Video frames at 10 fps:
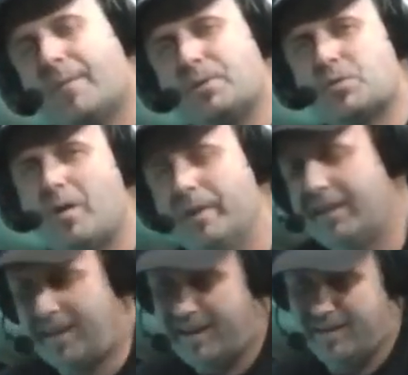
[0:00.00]
Happy
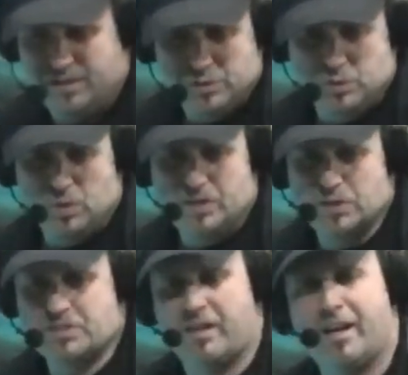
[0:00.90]
drumming, and enjoy
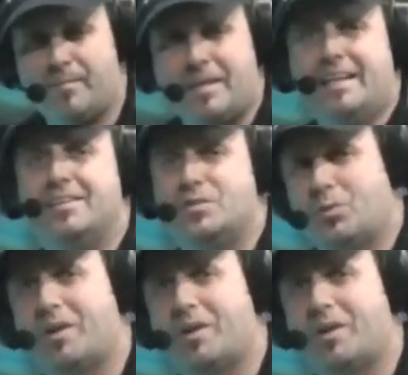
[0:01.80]
your time in